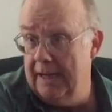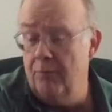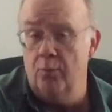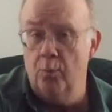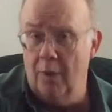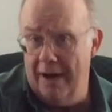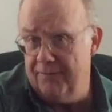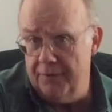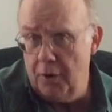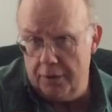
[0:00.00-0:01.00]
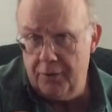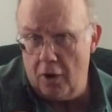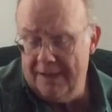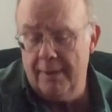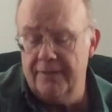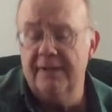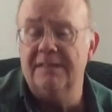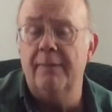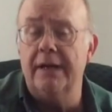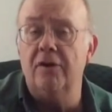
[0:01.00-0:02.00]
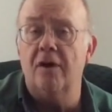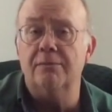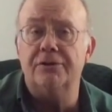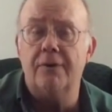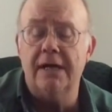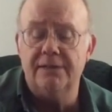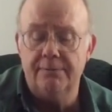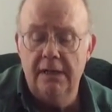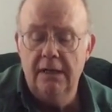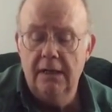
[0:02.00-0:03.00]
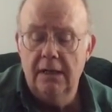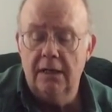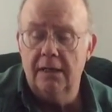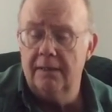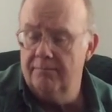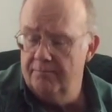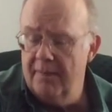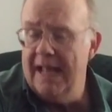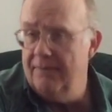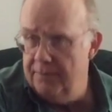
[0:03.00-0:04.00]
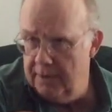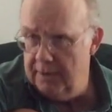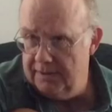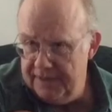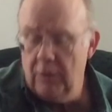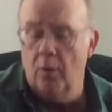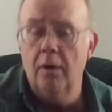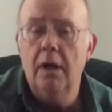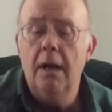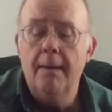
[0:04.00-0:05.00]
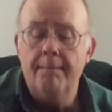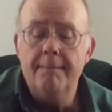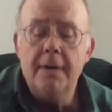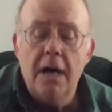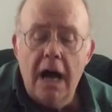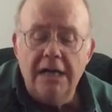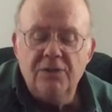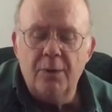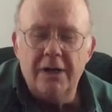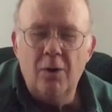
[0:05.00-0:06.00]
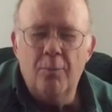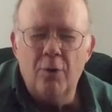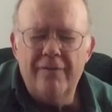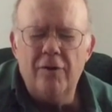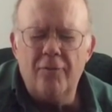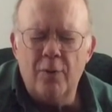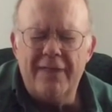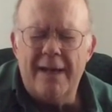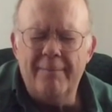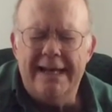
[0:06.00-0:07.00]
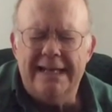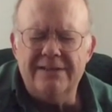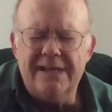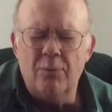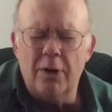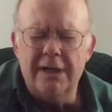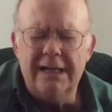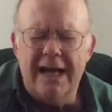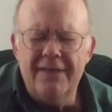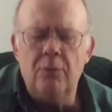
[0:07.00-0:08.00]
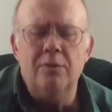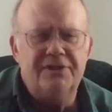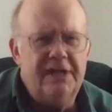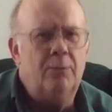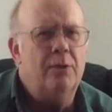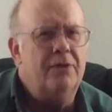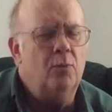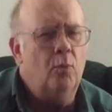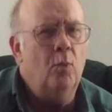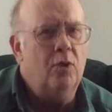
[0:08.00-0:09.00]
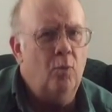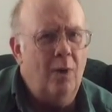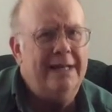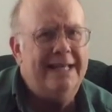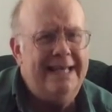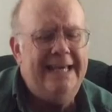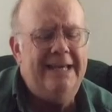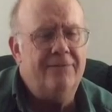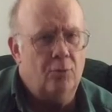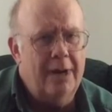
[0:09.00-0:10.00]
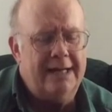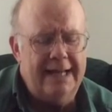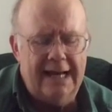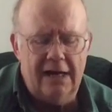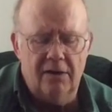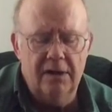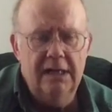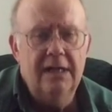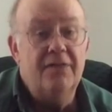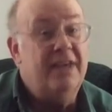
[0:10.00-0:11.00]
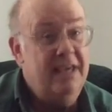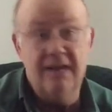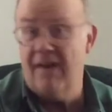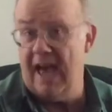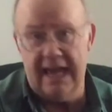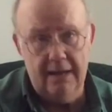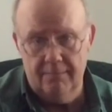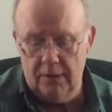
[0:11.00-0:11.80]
And I've talked about this in my Guitar from Scratch and the sequel. I just want to go briefly over what that means, and I think we'll stick with one key for right now, the key of A.